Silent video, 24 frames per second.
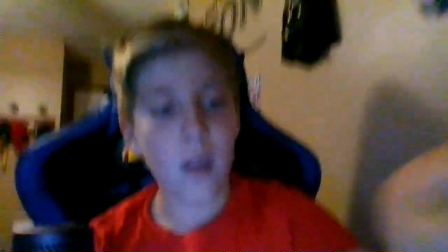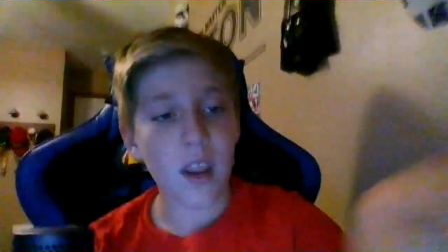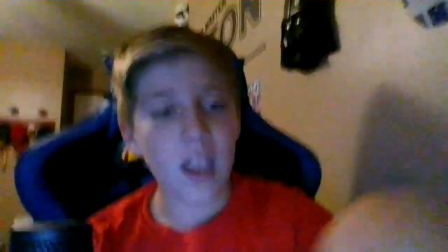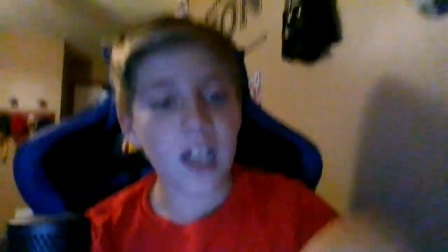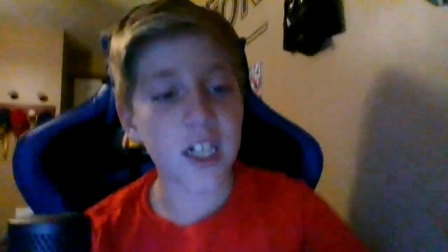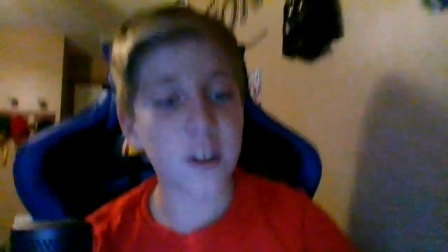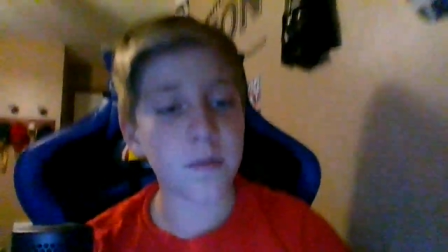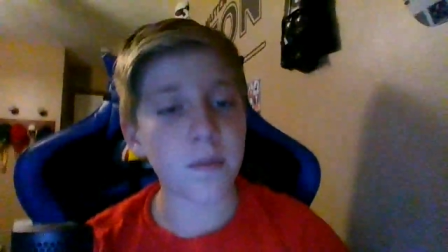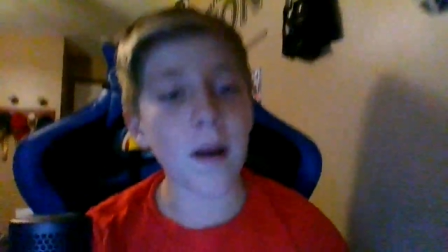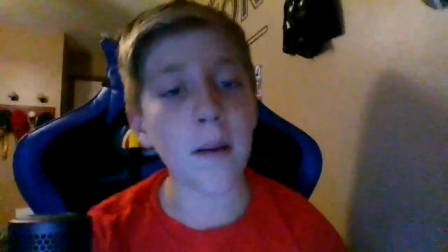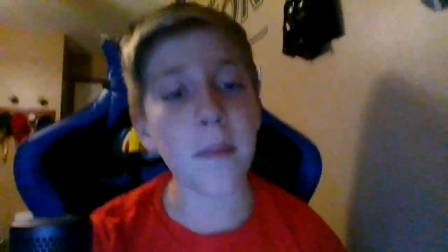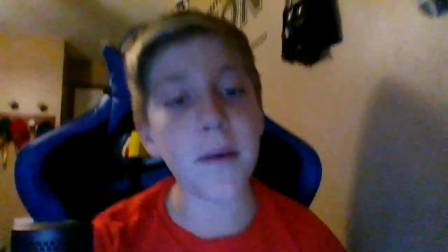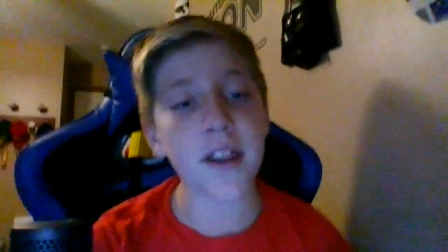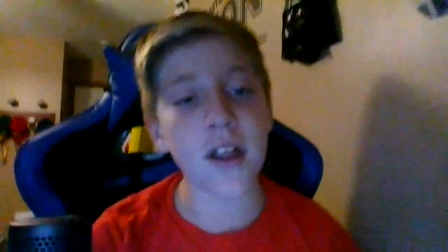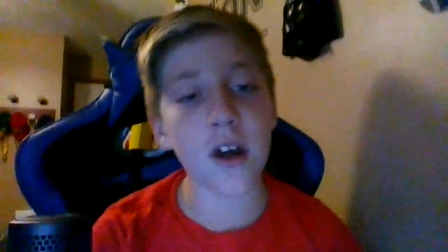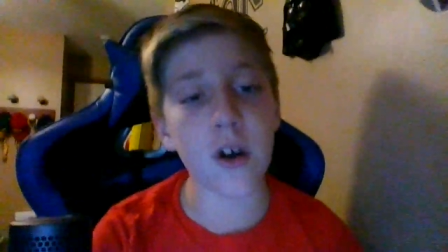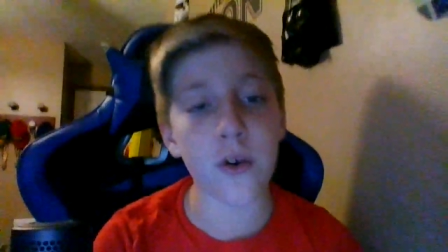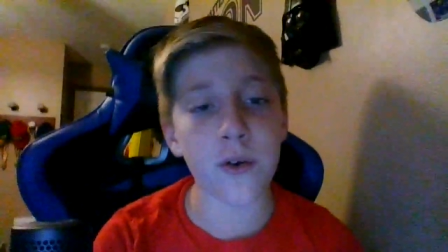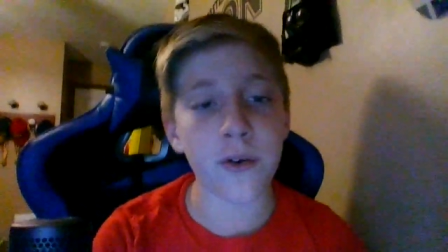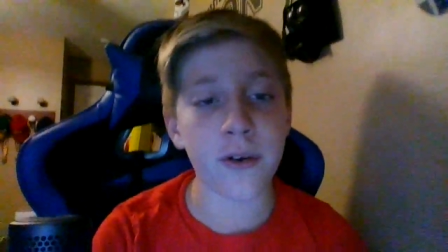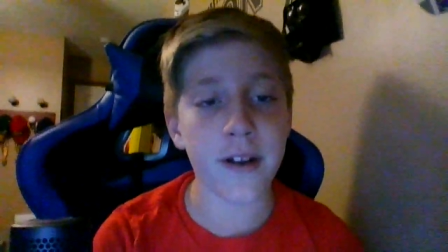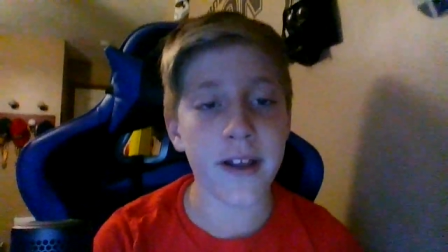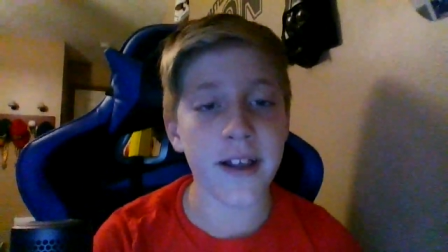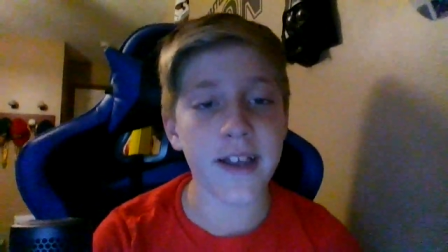it's probably the
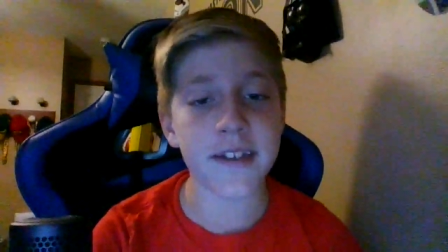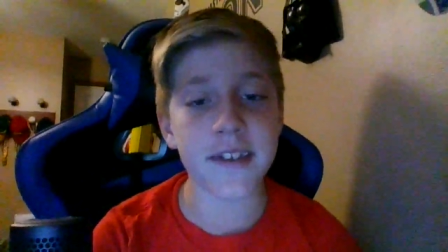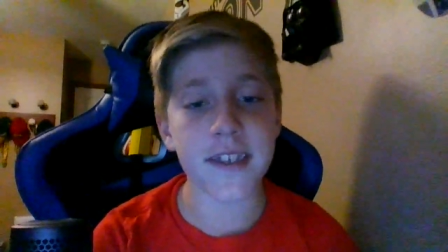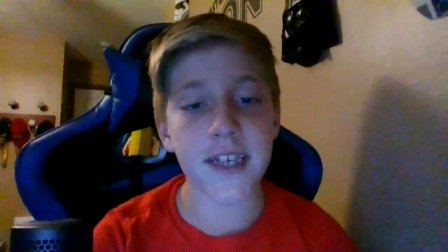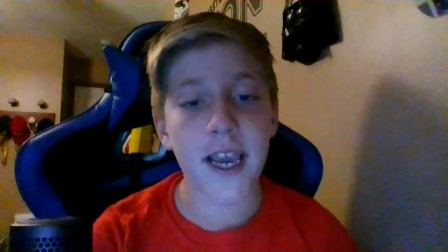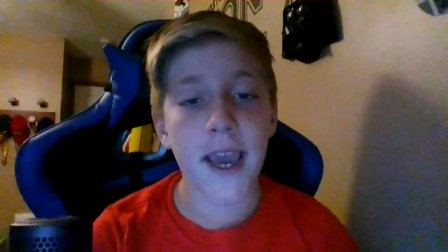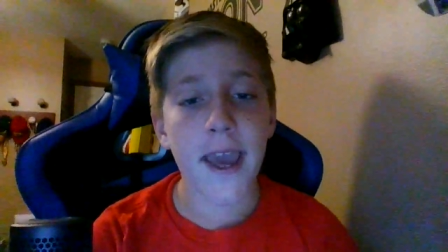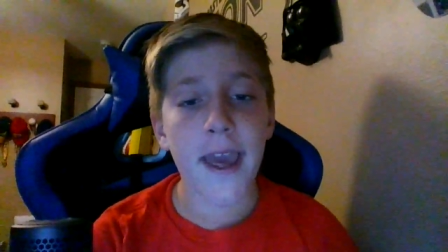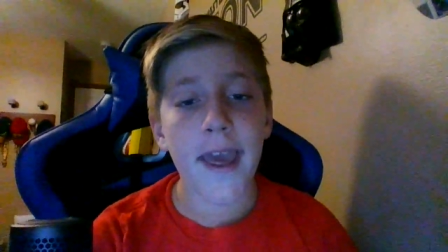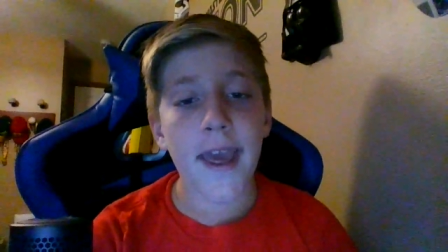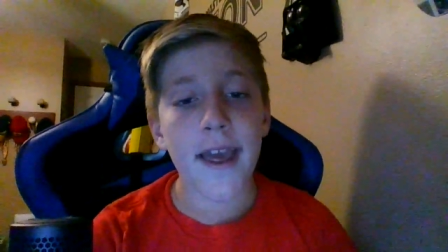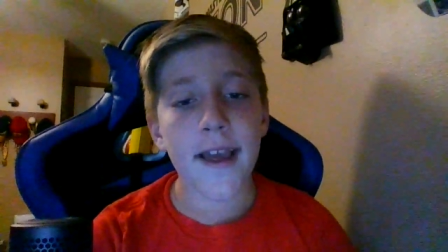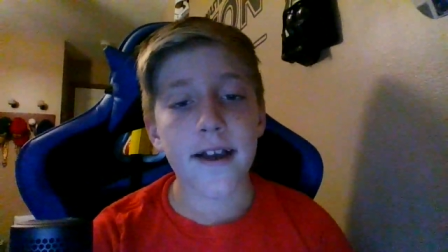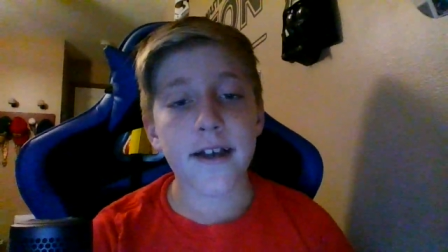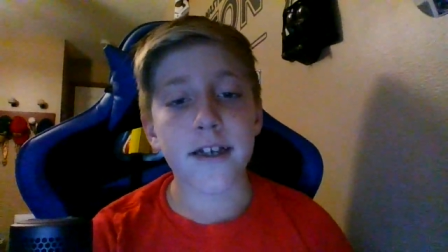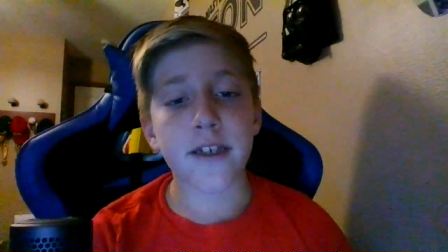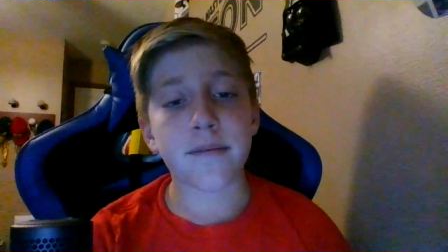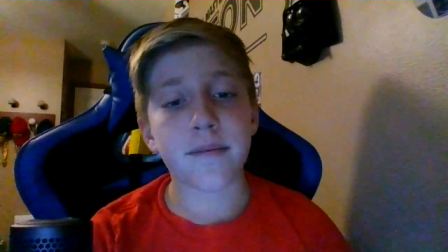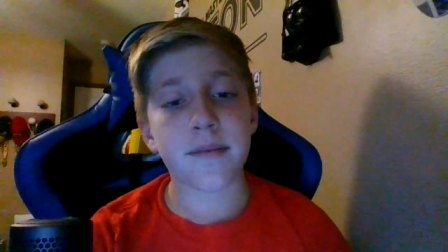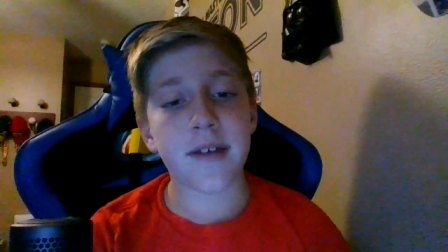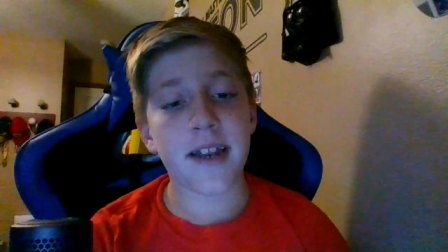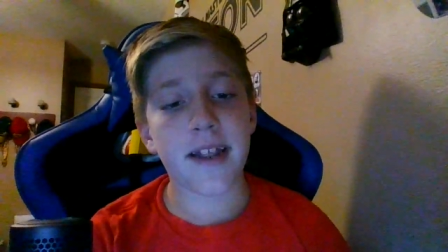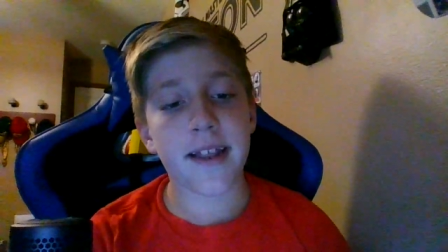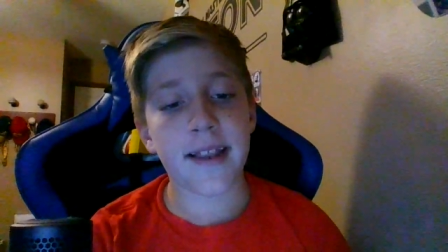Oakland A's because
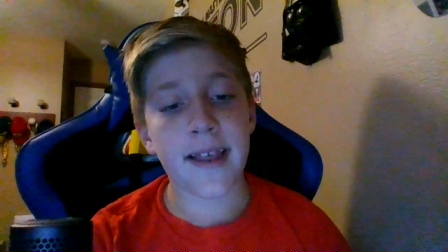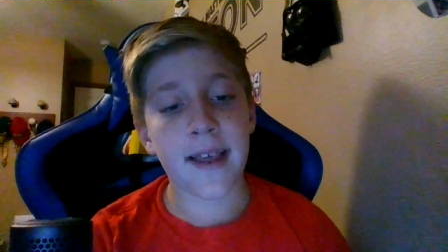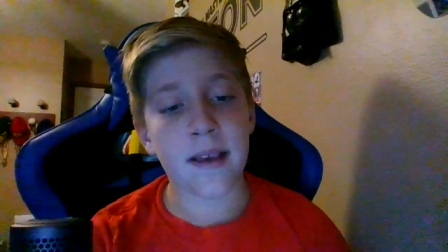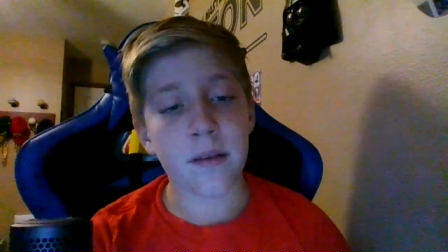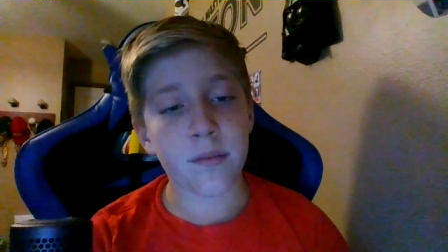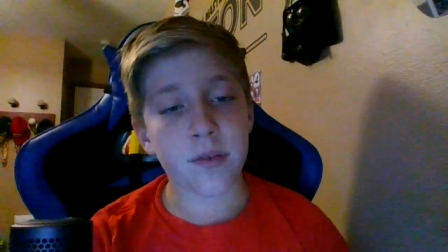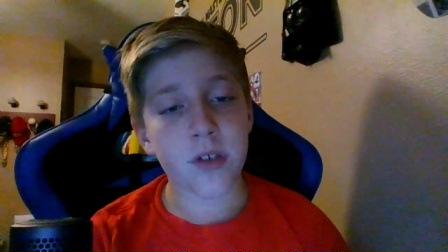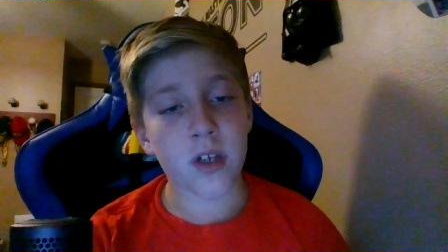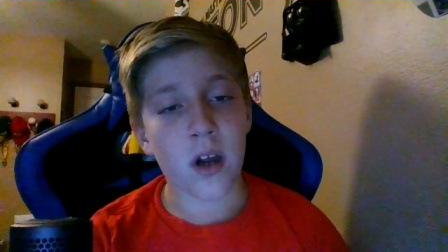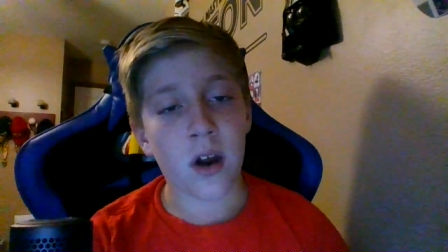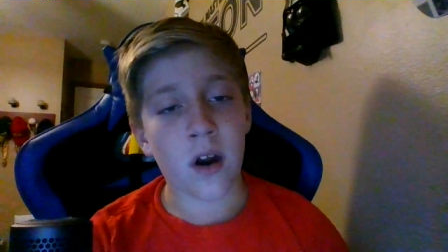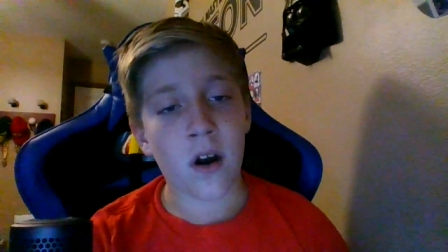many teams